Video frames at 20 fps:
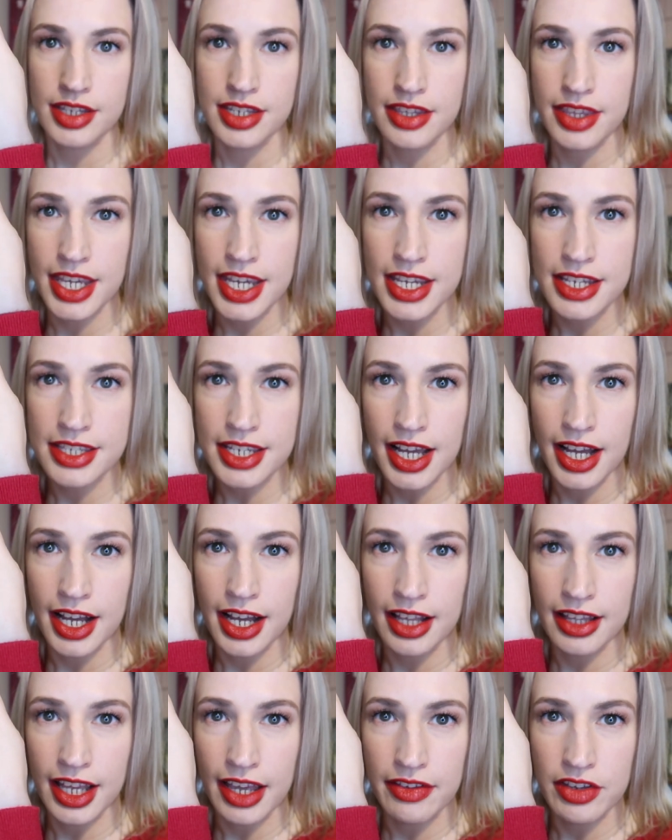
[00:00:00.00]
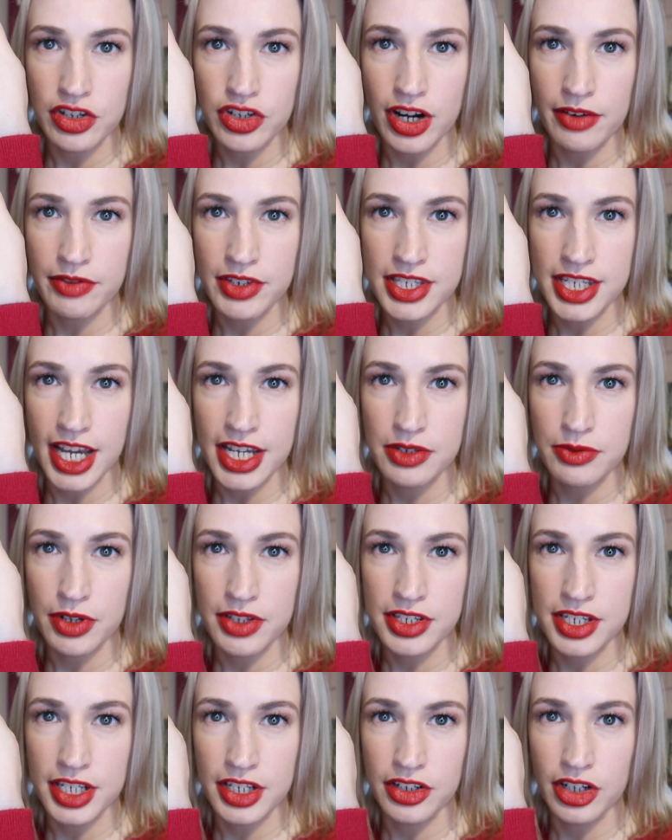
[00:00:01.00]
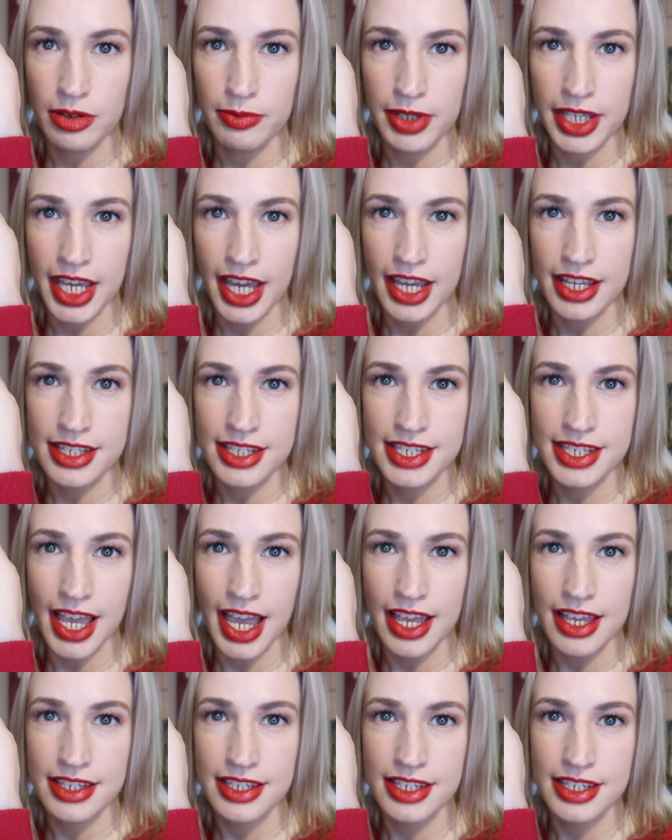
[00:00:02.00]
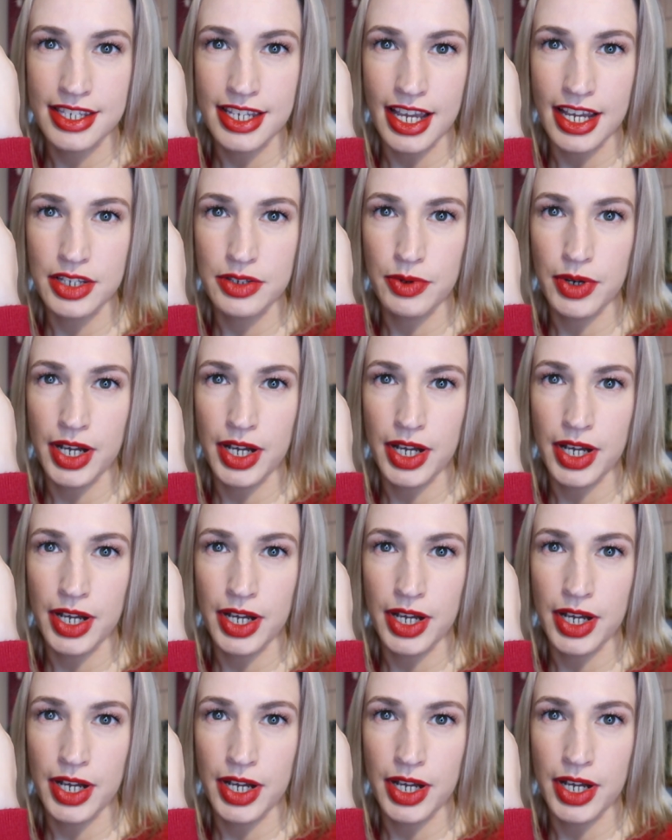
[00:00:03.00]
So these are like the travel size ones that you normally get in sets size